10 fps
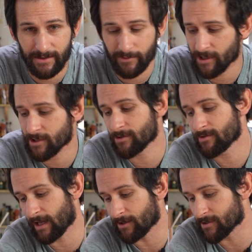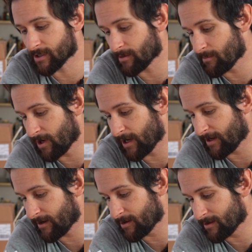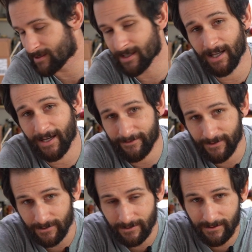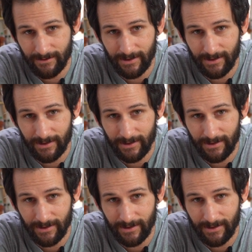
I'm going to do that using my delightful